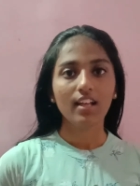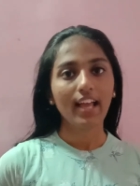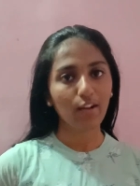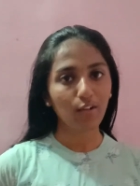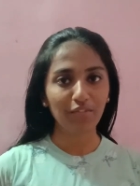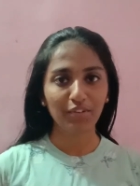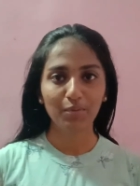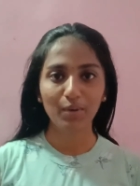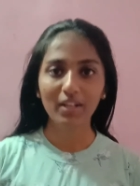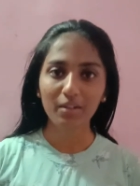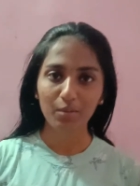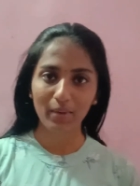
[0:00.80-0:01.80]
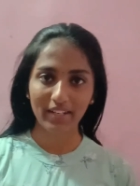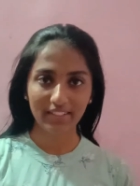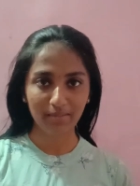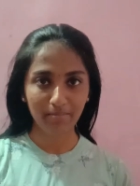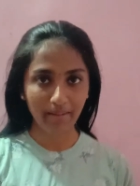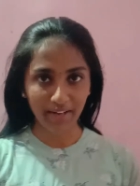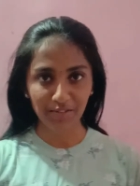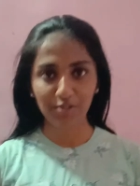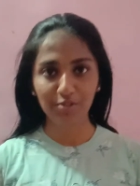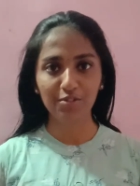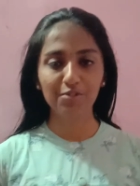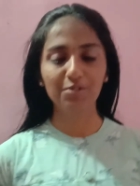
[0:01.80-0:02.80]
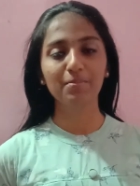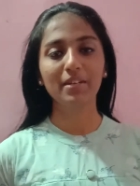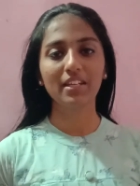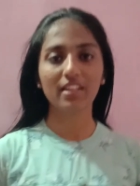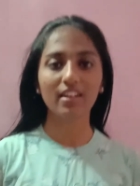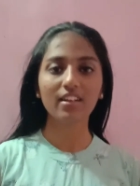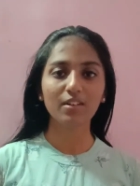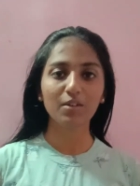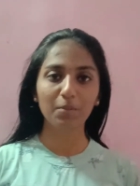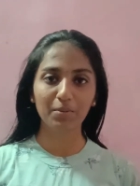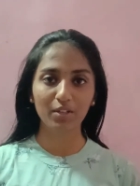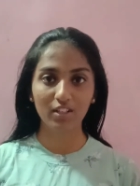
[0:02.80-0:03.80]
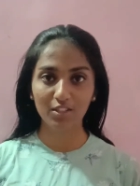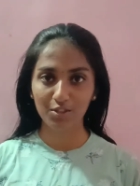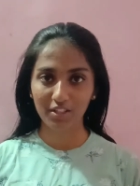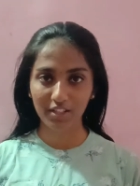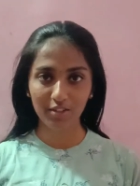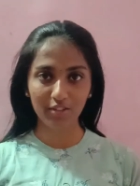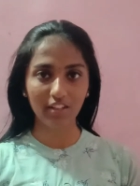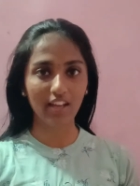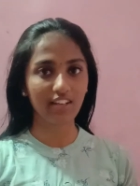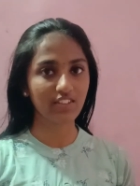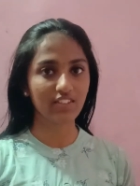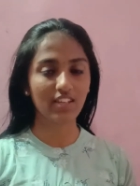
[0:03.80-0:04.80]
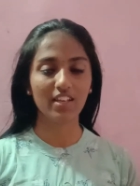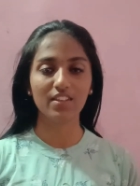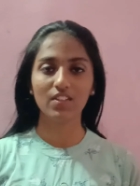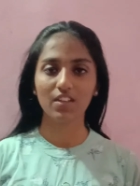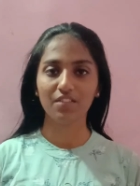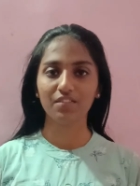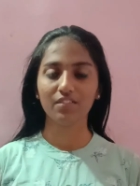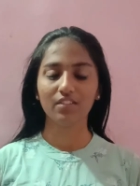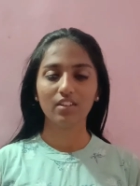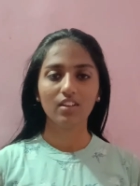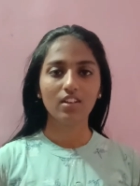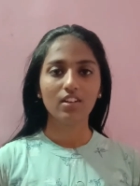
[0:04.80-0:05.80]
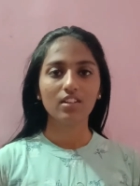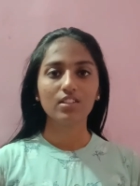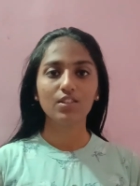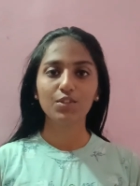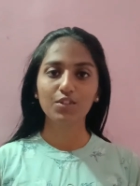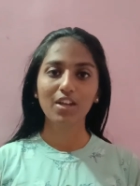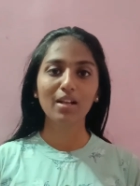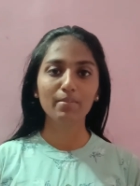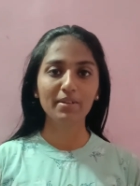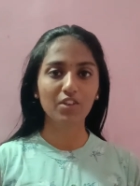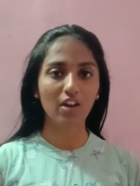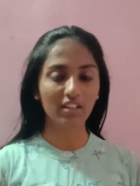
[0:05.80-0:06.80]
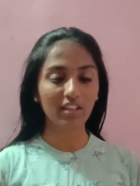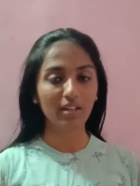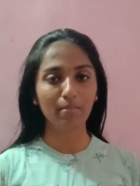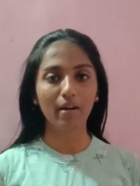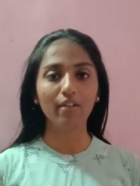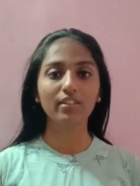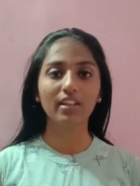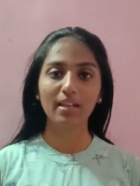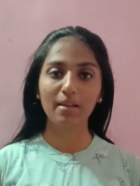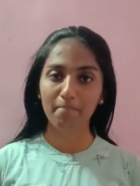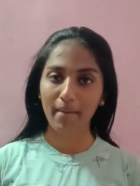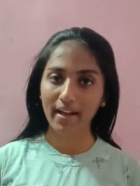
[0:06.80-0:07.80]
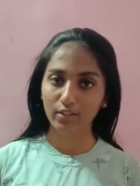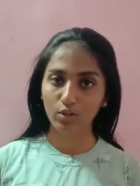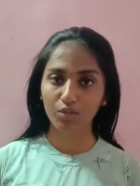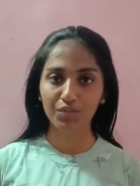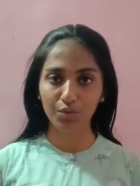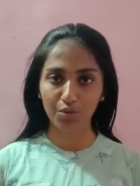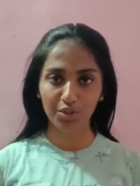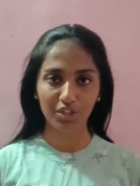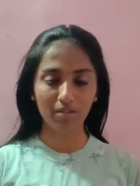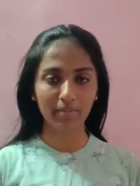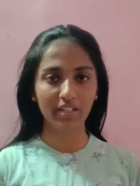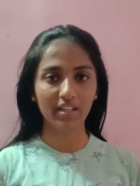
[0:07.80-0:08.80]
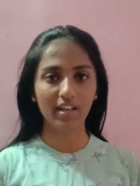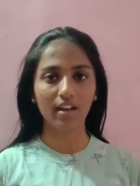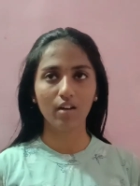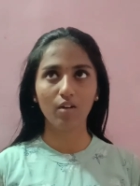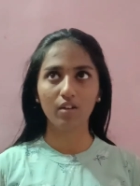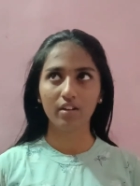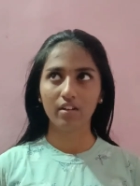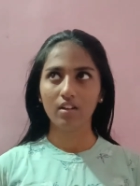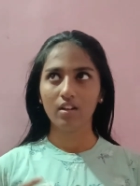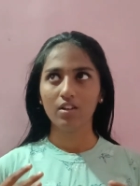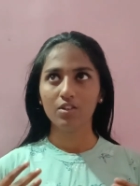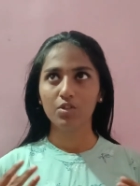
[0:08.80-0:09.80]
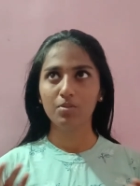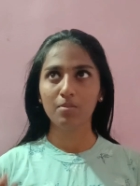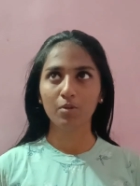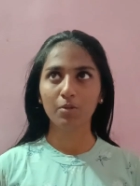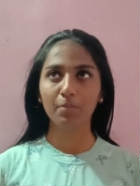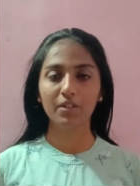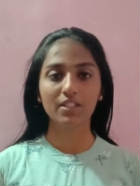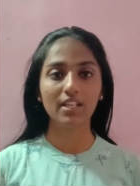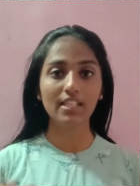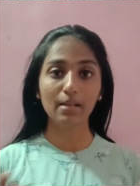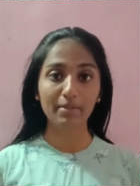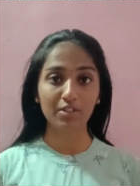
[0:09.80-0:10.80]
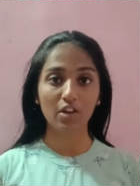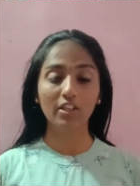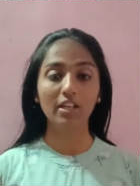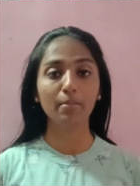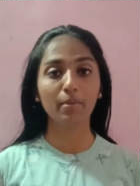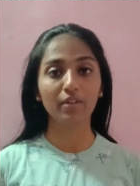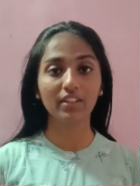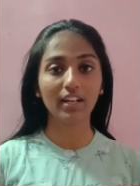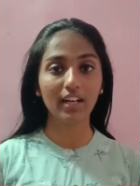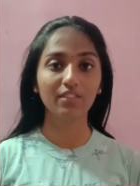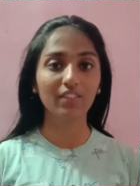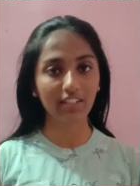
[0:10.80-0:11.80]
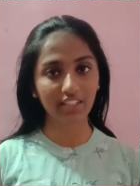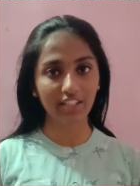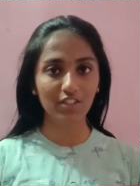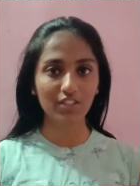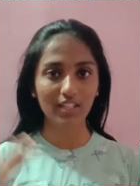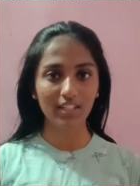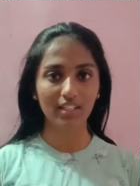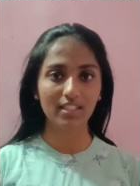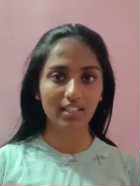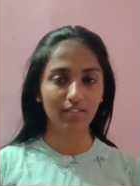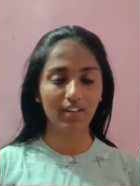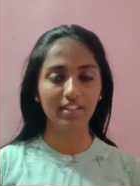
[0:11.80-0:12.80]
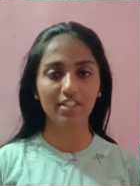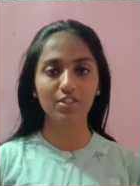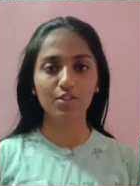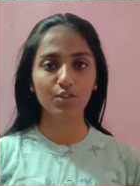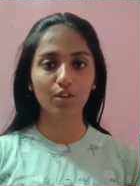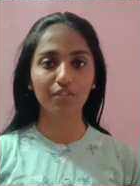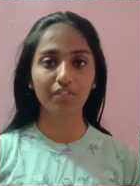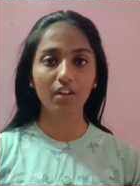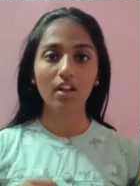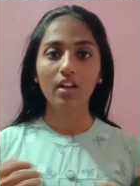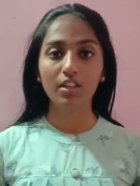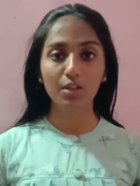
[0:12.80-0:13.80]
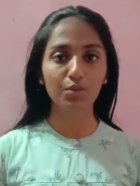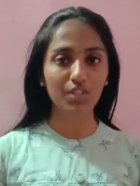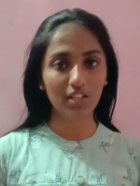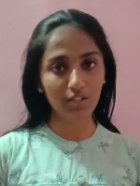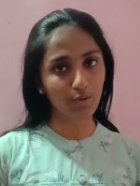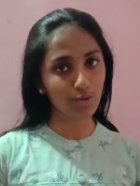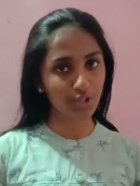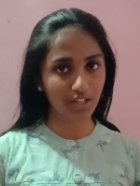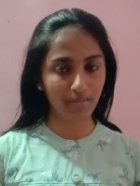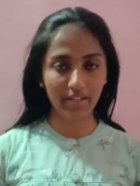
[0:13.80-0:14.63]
Hello everyone, welcome back to Kunju's Media. Hope you all are doing good and are staying safe. So today I'll be talking about the impact of social media, or to be more precise, I'll be talking about the advantages and disadvantages of using social